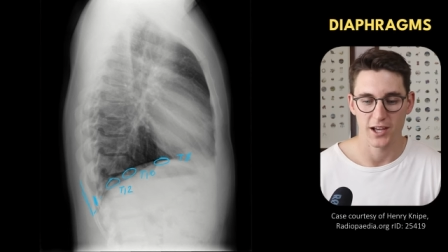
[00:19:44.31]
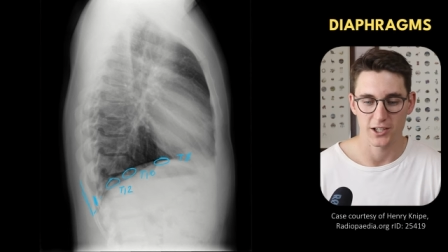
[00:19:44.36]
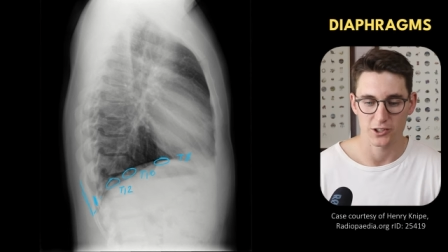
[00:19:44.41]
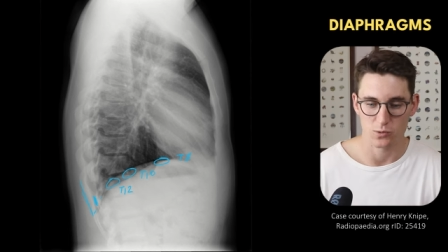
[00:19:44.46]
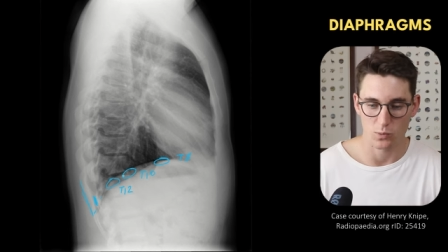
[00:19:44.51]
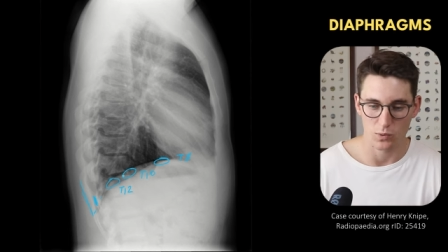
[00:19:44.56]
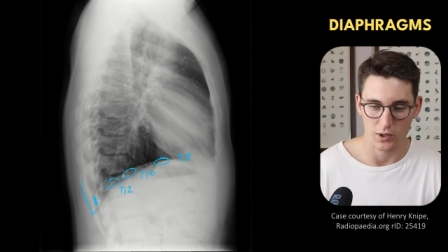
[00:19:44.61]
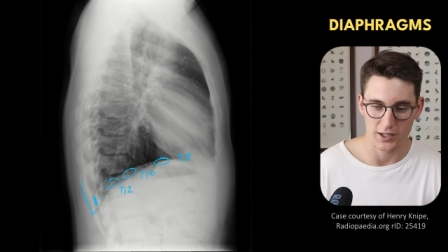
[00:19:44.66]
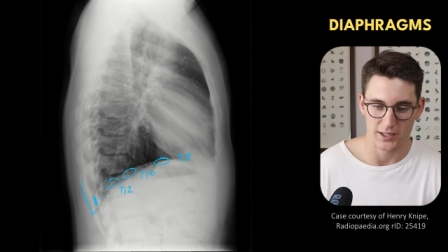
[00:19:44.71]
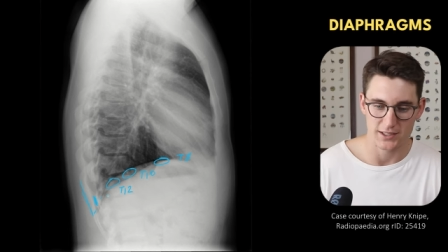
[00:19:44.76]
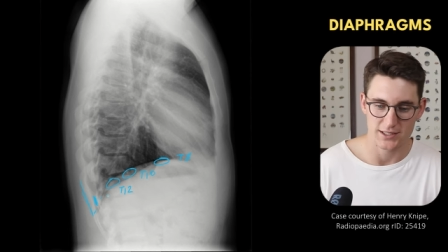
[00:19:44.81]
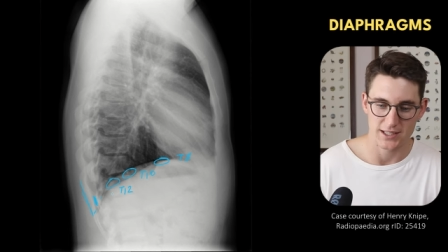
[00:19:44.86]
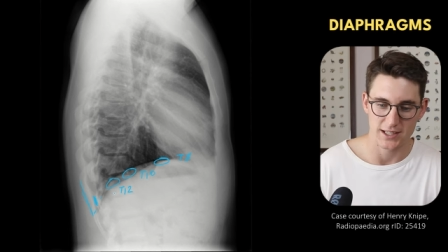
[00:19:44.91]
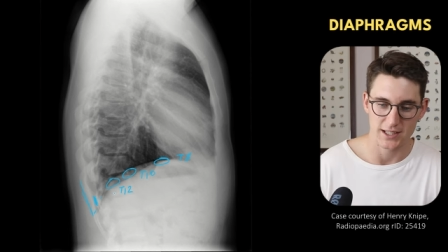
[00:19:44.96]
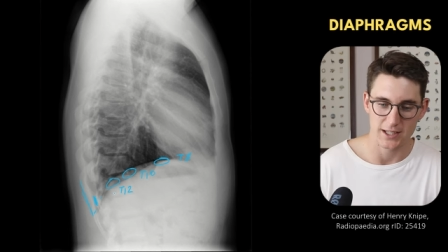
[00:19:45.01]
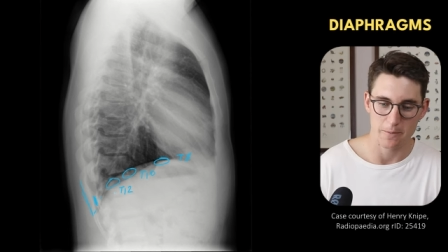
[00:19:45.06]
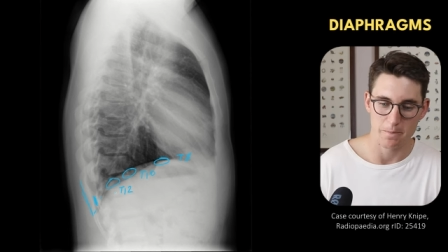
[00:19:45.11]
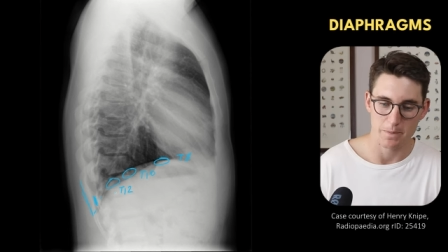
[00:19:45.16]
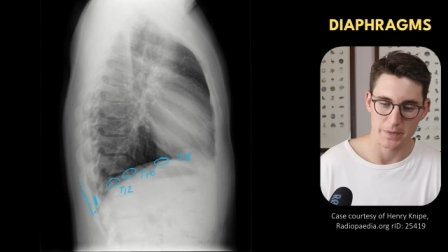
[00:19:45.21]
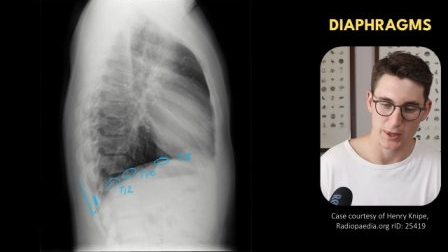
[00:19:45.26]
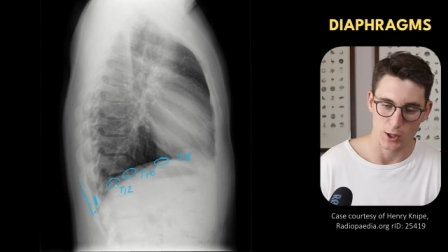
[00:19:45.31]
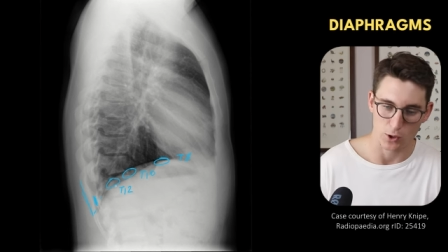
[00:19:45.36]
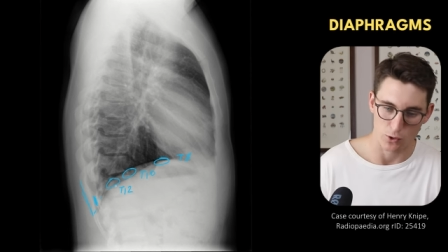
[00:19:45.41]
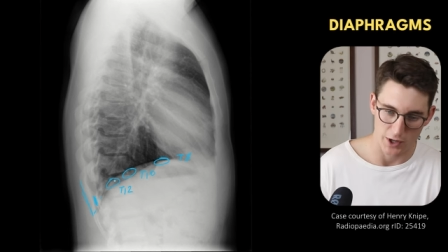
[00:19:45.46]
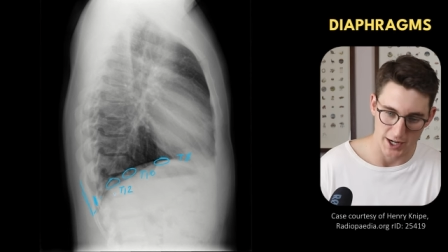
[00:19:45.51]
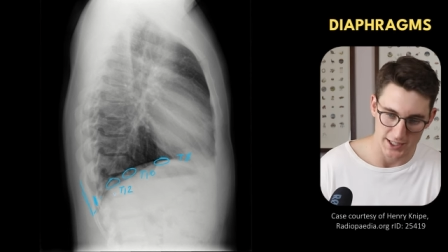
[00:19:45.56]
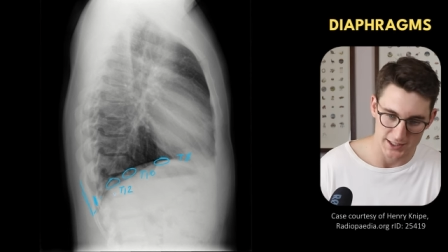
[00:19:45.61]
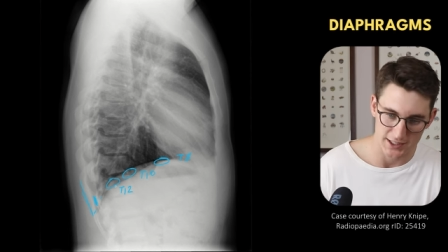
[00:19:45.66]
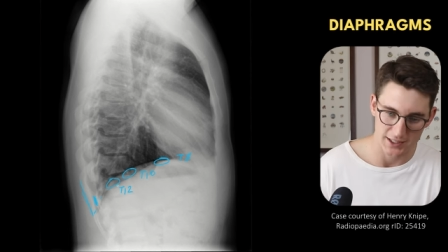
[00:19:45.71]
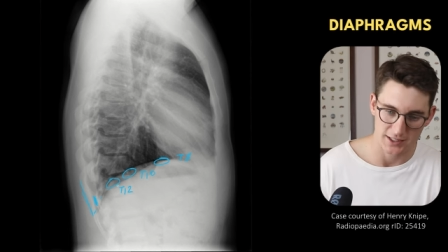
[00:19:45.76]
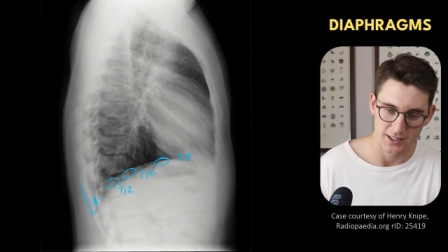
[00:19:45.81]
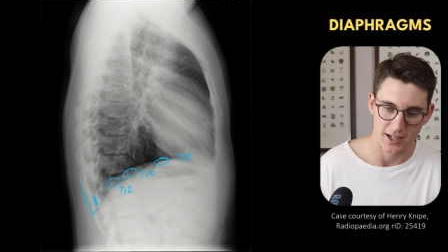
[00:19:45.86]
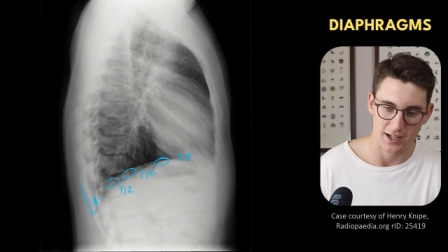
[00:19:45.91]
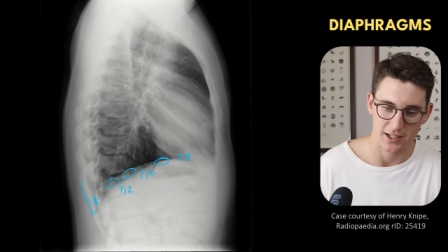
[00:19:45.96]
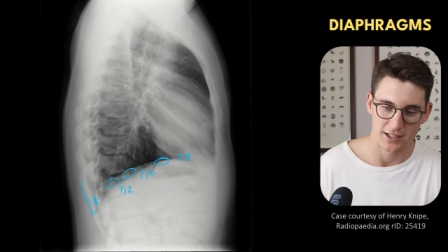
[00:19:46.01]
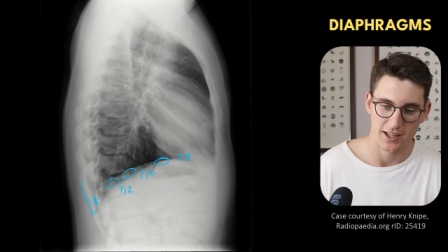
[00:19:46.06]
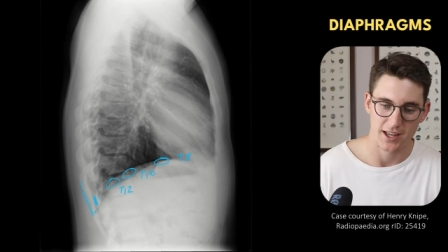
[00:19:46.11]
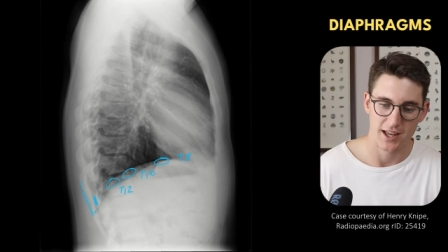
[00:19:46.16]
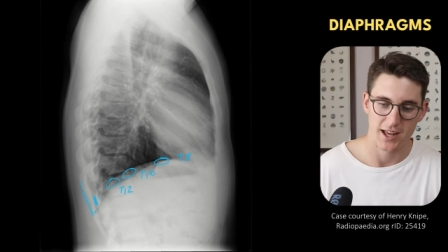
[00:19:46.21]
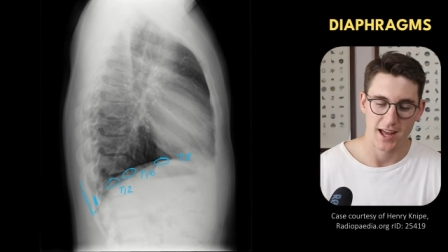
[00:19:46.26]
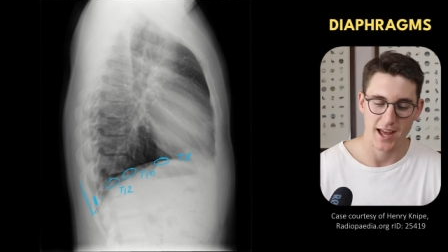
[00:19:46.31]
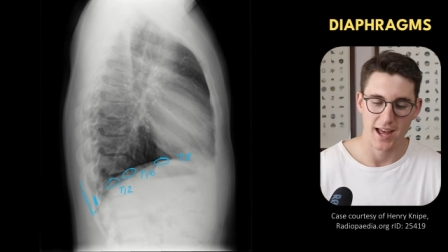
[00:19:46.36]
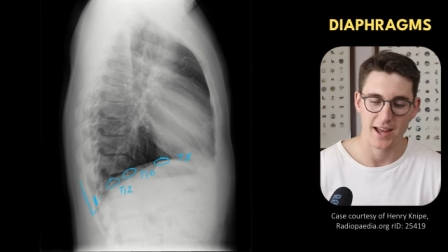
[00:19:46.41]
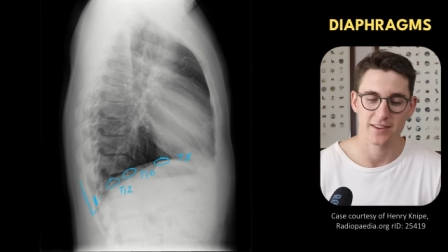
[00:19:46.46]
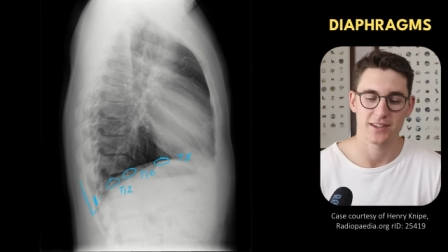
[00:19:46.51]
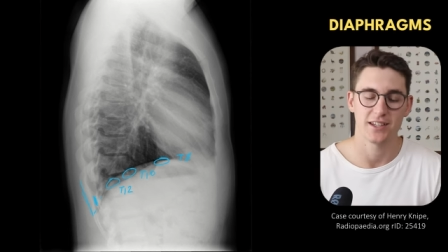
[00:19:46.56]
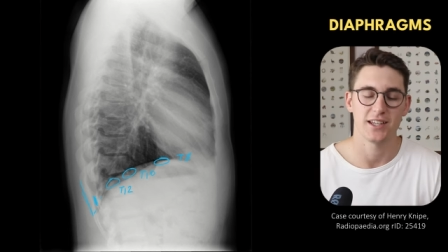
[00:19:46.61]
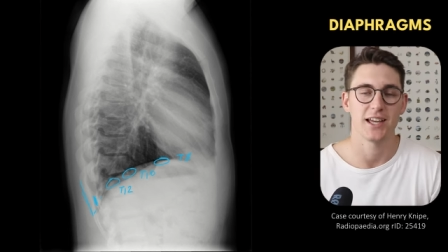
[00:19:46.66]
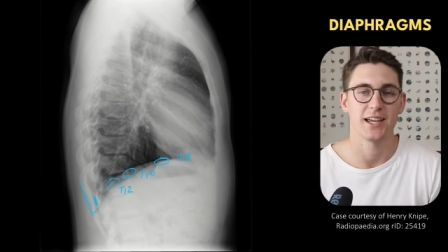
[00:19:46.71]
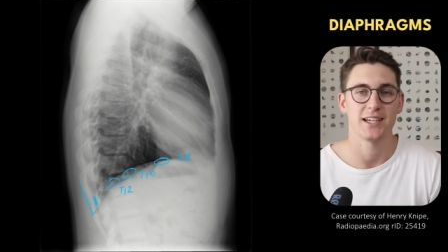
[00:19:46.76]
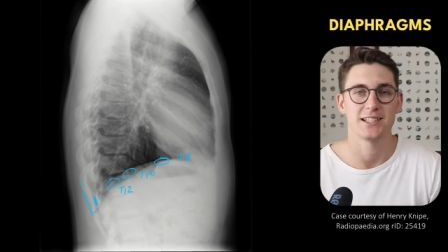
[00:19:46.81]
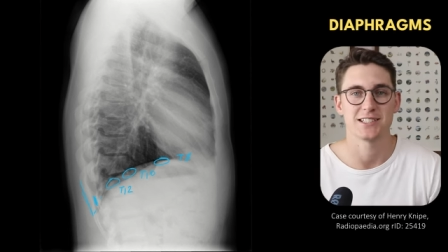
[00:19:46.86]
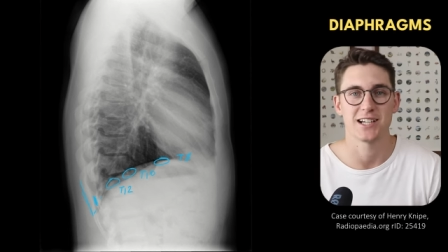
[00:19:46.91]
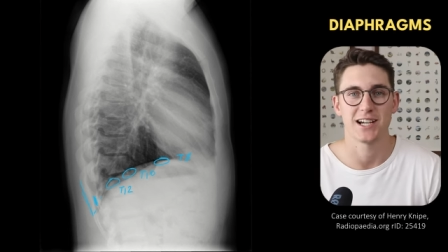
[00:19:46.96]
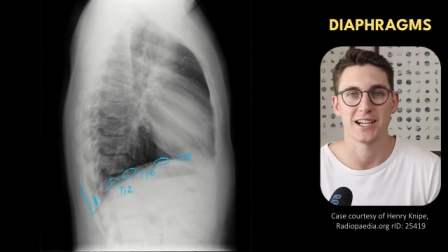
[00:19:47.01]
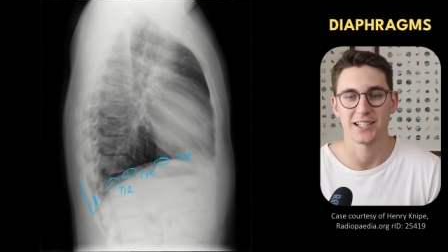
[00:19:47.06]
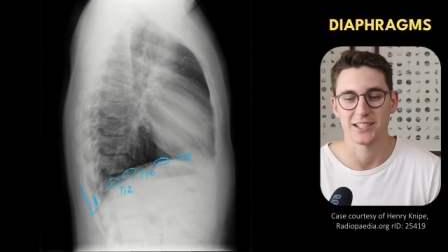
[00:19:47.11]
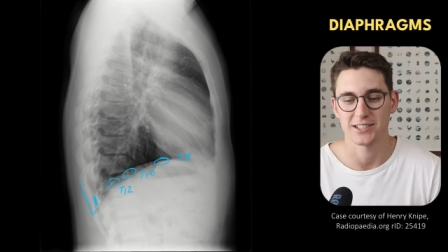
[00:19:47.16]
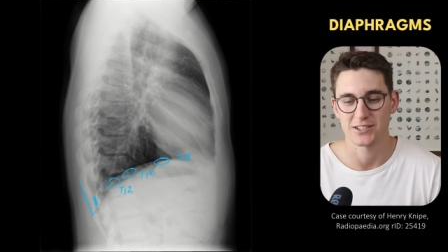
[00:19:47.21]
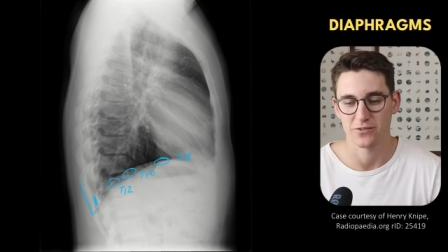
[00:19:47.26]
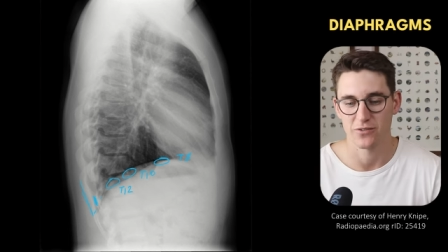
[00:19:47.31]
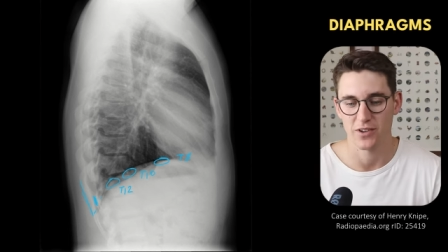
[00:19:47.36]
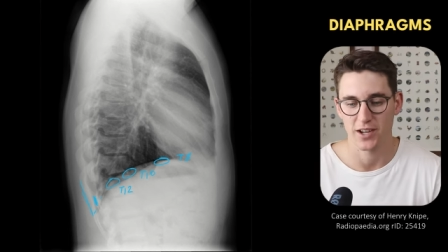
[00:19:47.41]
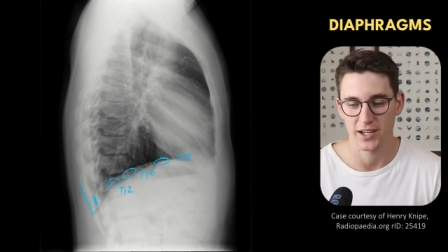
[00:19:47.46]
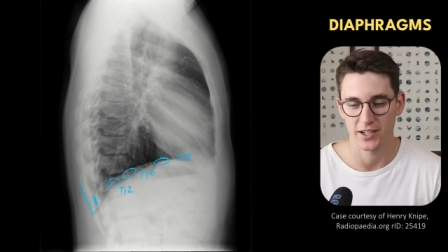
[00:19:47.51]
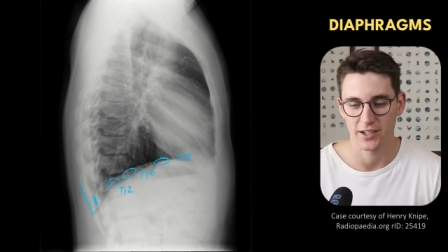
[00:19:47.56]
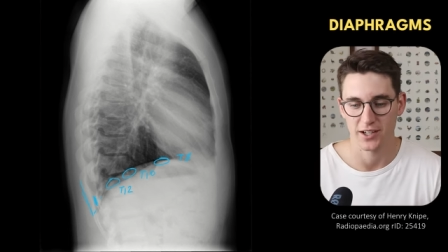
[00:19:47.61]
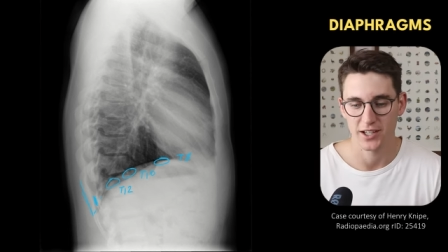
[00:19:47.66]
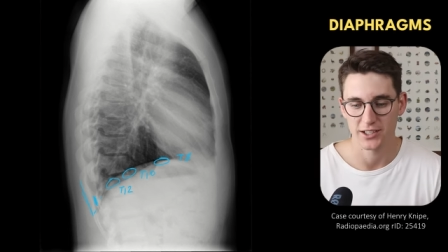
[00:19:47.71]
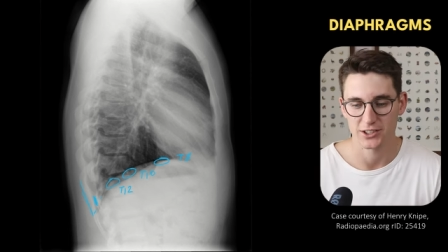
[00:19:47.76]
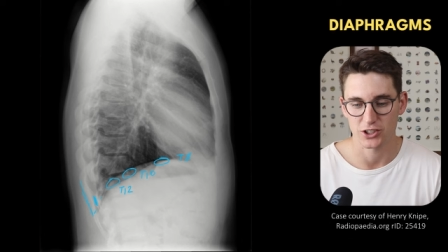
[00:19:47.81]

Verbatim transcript: as well as the thoracic duct and the azygos vein.